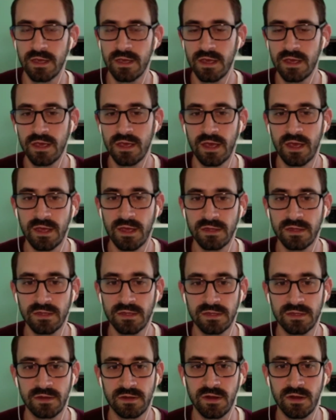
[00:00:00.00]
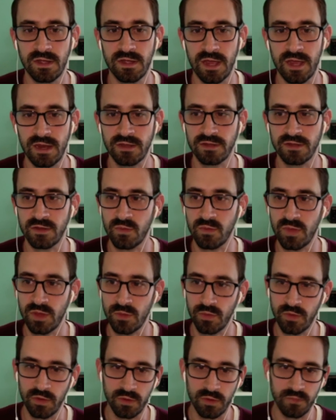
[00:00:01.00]
to start getting some
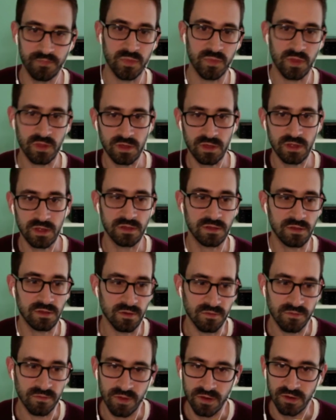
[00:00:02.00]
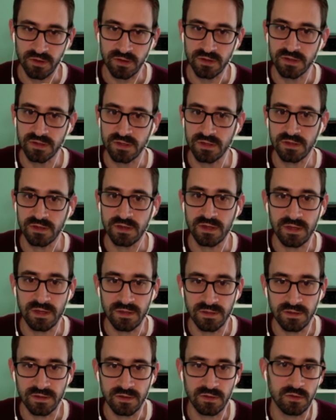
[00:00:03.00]
people into your funnels and
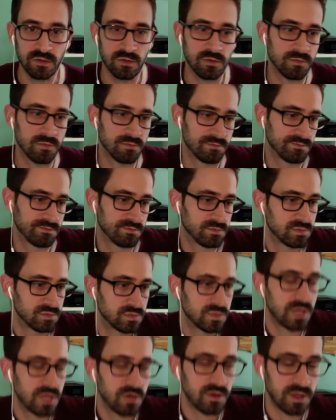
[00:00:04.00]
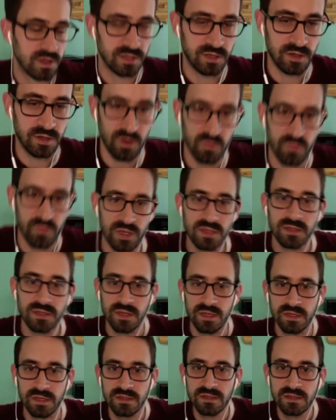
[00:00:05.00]
into your business,